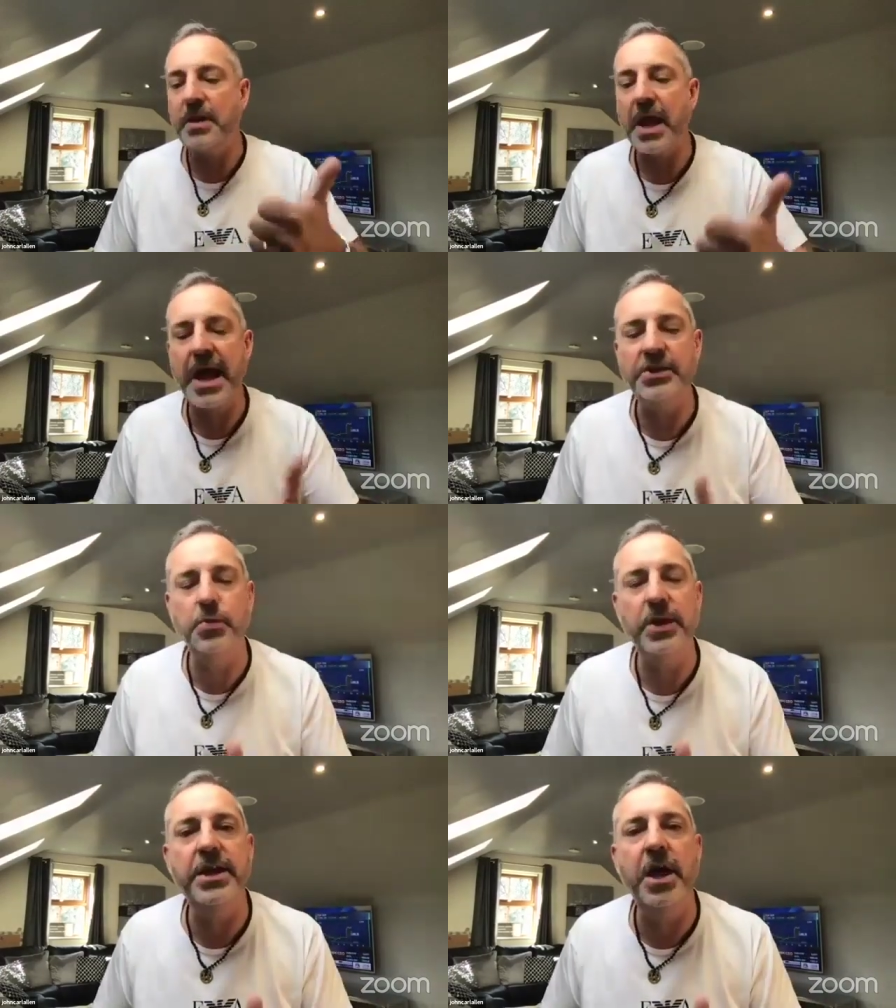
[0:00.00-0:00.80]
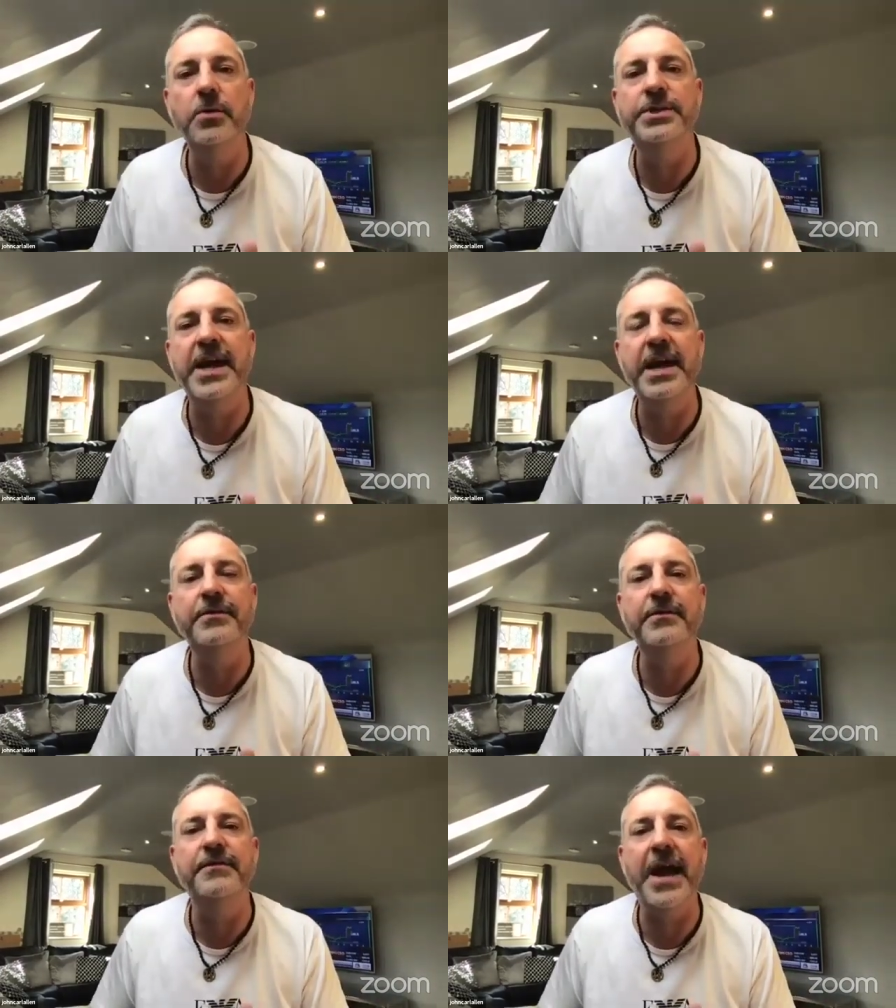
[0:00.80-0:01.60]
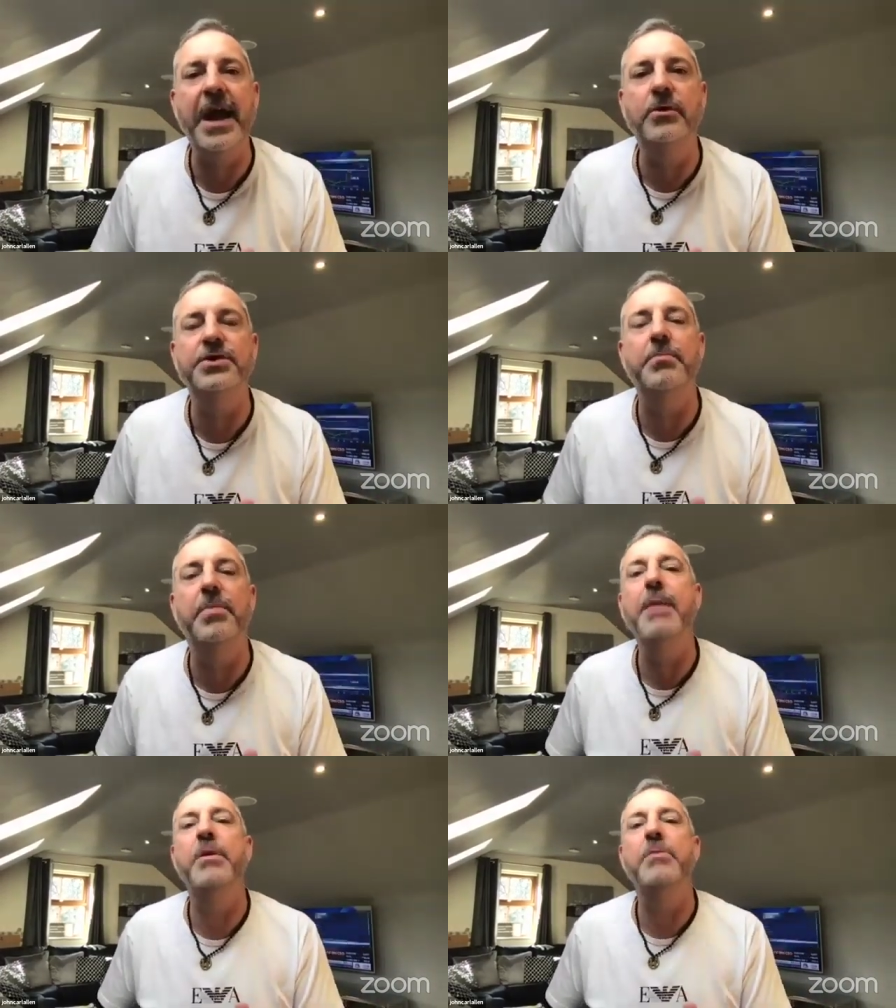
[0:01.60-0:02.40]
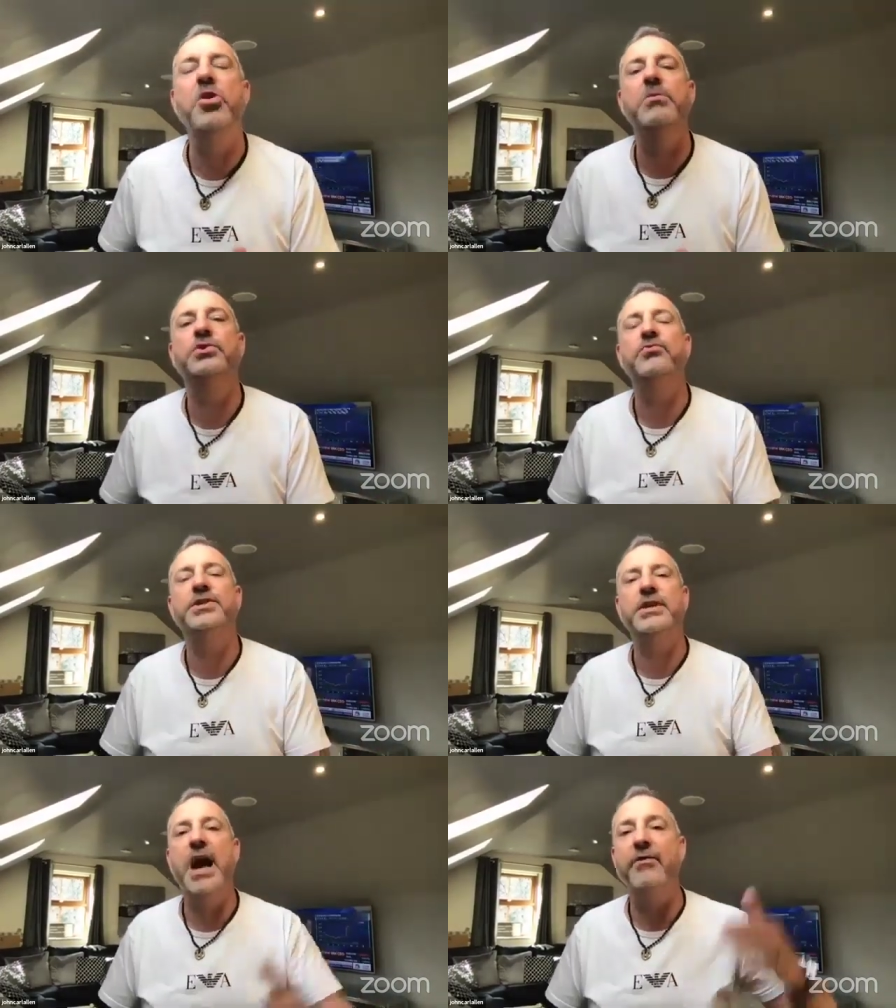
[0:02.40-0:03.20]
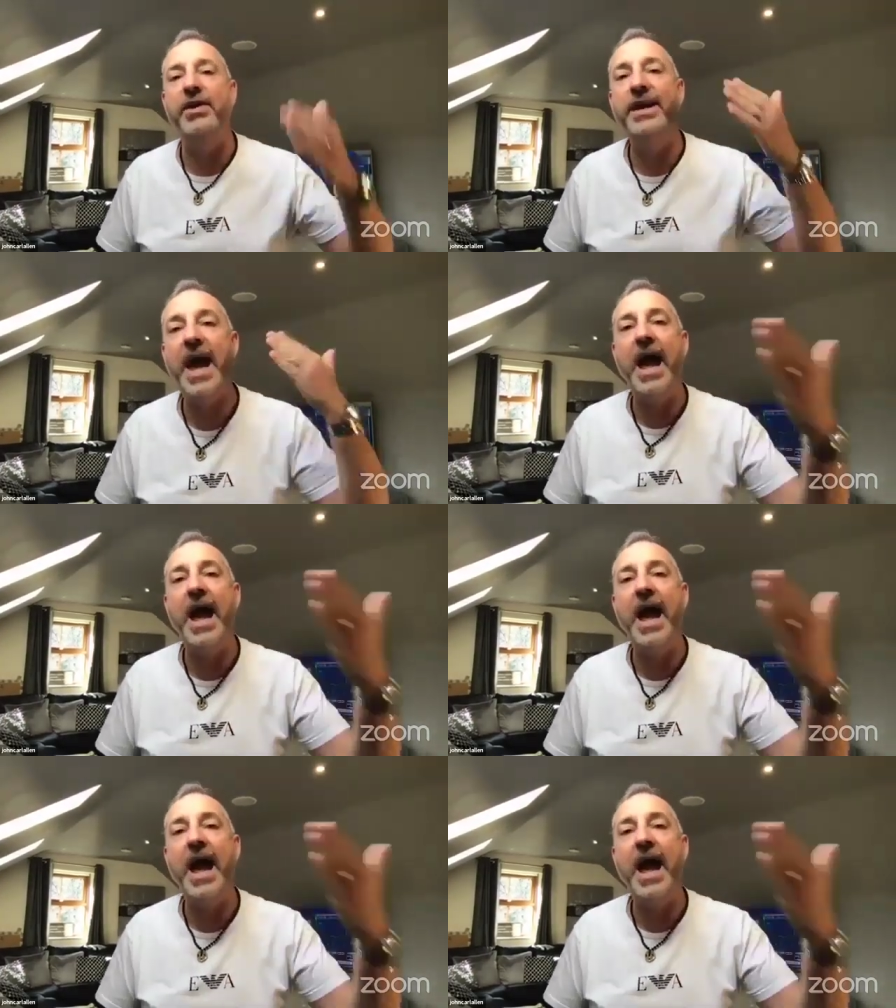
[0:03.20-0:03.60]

As we know, 10,000 baby boomers retiring